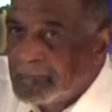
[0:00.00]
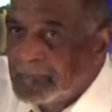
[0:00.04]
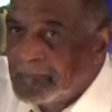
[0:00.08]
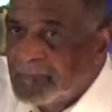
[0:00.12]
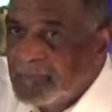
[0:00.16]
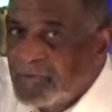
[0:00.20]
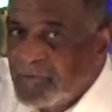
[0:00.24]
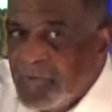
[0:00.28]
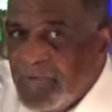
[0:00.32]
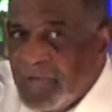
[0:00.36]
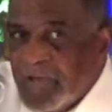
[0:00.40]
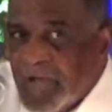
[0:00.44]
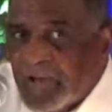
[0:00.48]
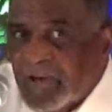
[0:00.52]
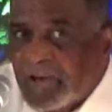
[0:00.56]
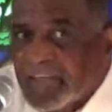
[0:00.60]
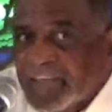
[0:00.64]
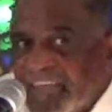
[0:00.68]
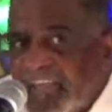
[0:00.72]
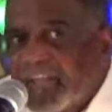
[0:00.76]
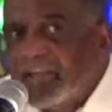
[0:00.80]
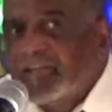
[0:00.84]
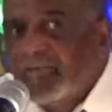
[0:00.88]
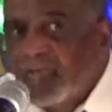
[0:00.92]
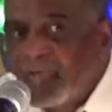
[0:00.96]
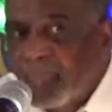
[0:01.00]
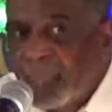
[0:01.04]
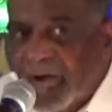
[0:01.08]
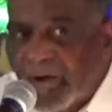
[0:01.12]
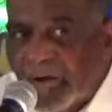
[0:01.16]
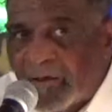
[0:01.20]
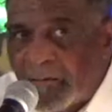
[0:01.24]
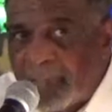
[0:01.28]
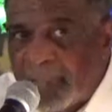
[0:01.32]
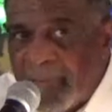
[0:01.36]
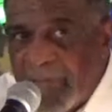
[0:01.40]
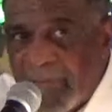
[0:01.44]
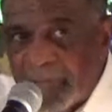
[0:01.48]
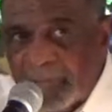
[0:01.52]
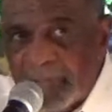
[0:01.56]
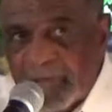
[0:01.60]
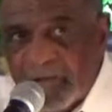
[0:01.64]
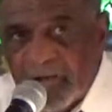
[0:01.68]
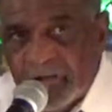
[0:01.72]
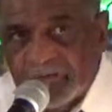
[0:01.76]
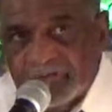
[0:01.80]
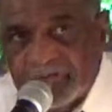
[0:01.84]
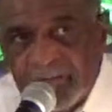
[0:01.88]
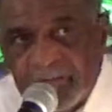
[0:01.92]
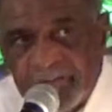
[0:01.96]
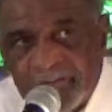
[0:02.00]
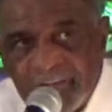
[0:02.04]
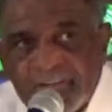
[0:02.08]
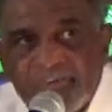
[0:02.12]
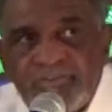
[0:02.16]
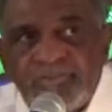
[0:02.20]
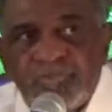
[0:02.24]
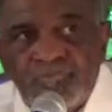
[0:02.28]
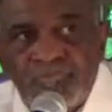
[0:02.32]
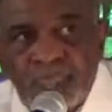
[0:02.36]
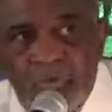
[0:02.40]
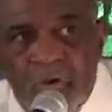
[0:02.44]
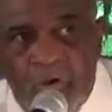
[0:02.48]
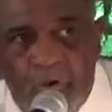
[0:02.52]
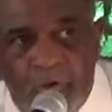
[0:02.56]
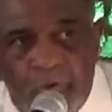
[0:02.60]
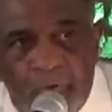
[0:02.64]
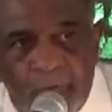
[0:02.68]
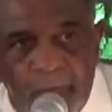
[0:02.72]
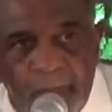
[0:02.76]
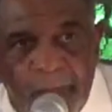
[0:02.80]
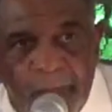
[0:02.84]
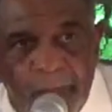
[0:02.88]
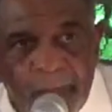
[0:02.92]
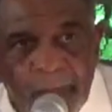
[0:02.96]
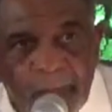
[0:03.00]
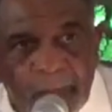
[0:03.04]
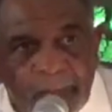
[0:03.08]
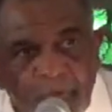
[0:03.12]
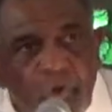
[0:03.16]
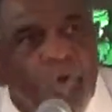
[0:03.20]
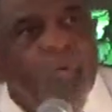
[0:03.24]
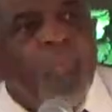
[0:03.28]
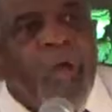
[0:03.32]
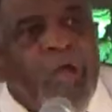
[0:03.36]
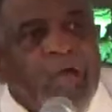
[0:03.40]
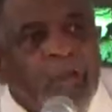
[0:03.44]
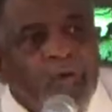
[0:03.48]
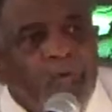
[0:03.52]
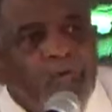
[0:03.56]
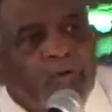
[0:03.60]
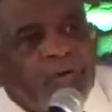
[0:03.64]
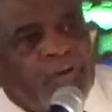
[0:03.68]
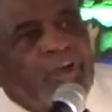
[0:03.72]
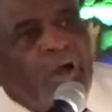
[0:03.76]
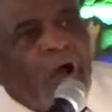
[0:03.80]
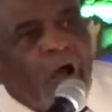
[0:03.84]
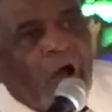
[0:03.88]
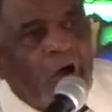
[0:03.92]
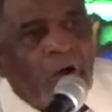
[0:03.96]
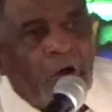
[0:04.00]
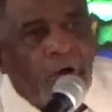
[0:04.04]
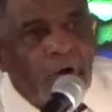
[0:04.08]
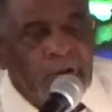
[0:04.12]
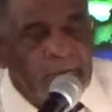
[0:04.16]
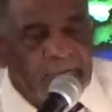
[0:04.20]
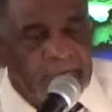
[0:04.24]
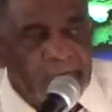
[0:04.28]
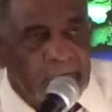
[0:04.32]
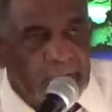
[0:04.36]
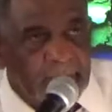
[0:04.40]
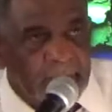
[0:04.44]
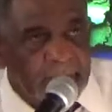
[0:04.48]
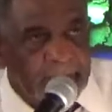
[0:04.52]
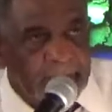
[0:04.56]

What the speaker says: You ain't got to get nobody back because they did you wrong. You wait on God.